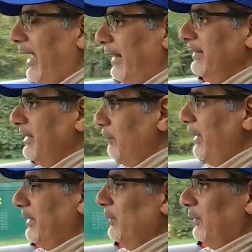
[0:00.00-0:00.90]
and it just
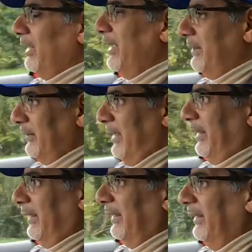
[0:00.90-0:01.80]
makes it look nicer, I
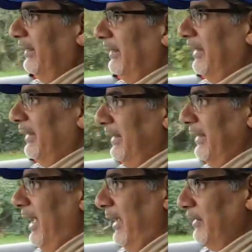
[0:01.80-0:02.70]
think, than
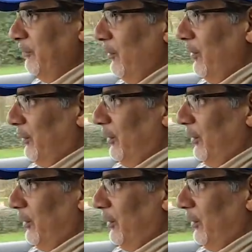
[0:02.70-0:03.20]
the ID.4.